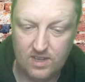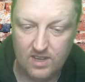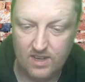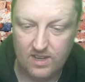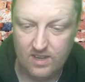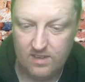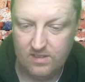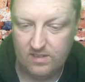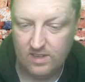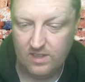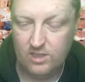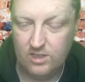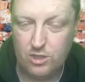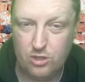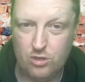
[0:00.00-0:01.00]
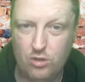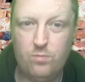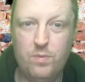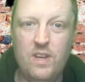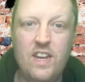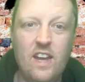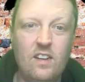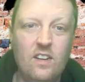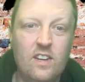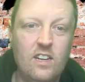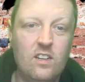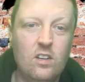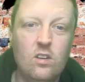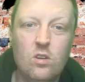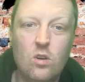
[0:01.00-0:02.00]
And he should be getting an
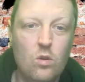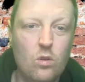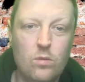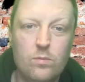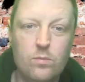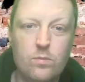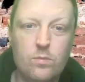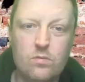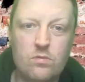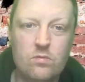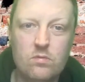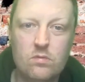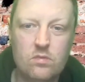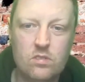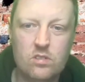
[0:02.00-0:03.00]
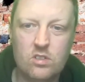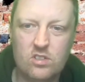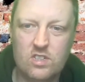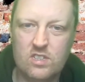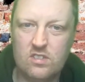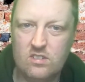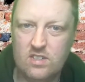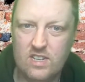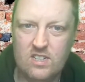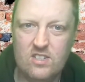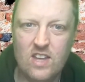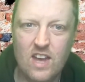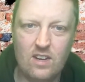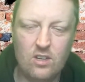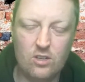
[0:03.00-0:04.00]
England call-up soon because he's
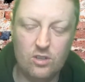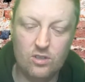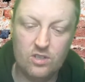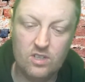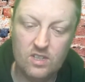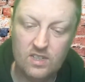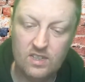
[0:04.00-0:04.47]
that good.